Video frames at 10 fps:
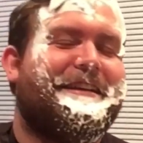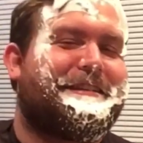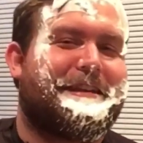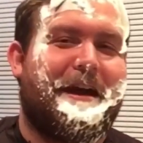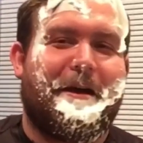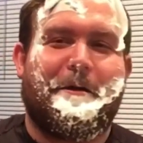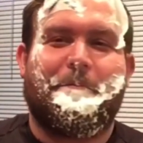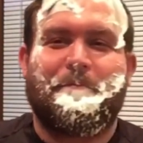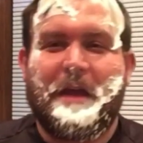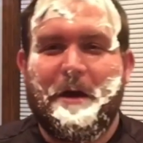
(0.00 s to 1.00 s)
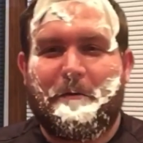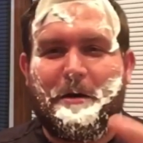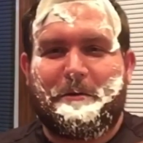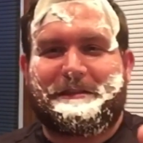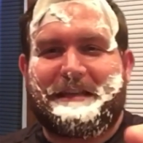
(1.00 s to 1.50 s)
So, we
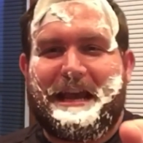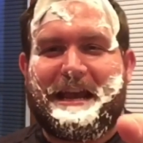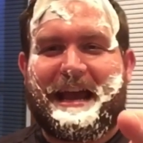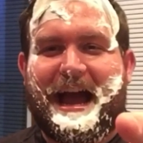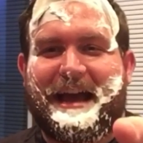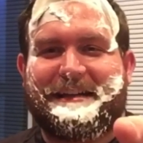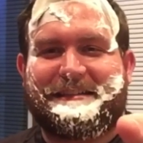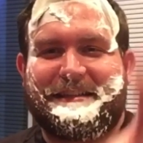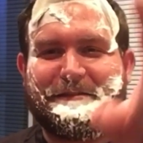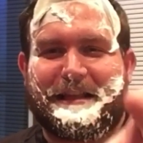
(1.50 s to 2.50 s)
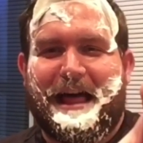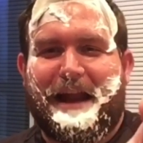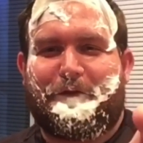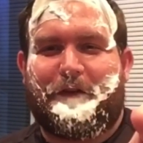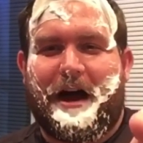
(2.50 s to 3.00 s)
will see you guys. It was a lot
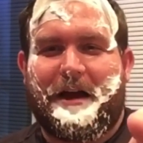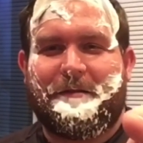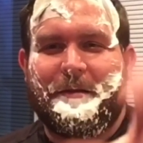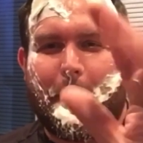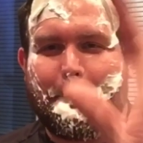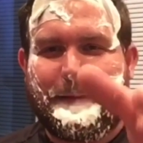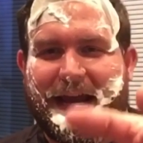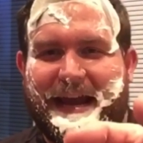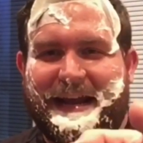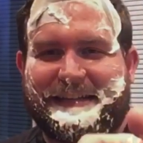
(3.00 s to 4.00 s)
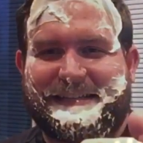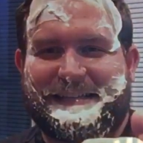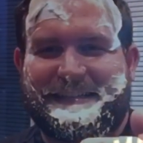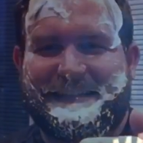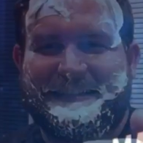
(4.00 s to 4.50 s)
of fun. Peace.